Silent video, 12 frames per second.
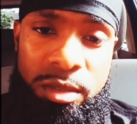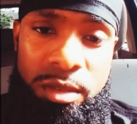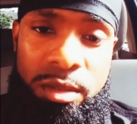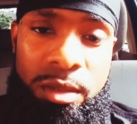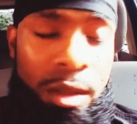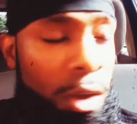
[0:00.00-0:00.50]

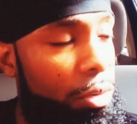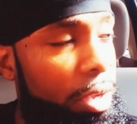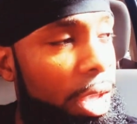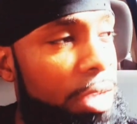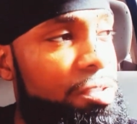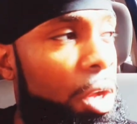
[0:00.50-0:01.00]
Okay,
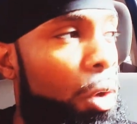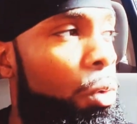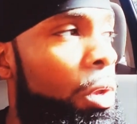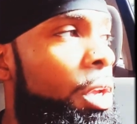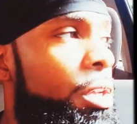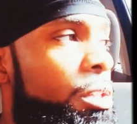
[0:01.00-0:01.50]
so
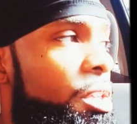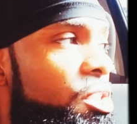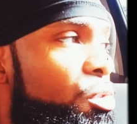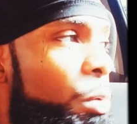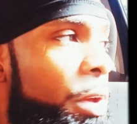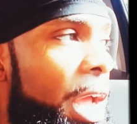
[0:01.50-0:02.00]
this is what
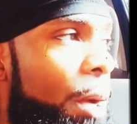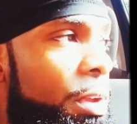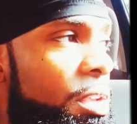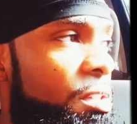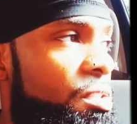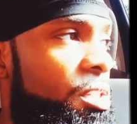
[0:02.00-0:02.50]
our
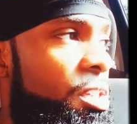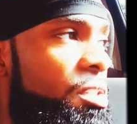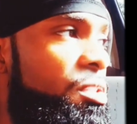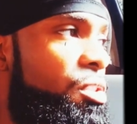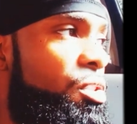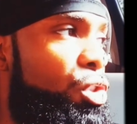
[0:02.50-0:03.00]
ancestors
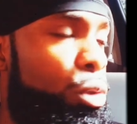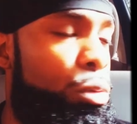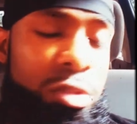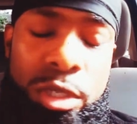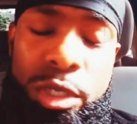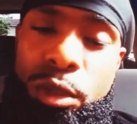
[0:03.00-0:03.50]
used to
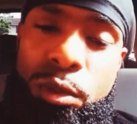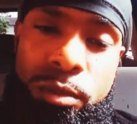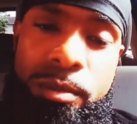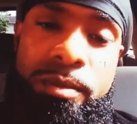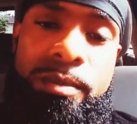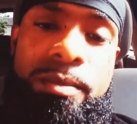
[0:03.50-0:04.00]
do.
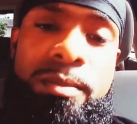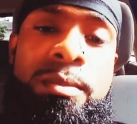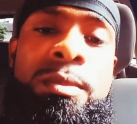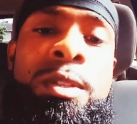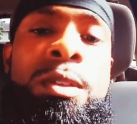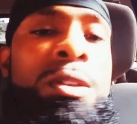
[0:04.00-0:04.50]

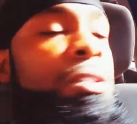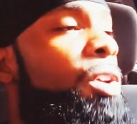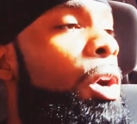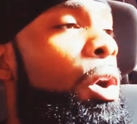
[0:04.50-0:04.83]
So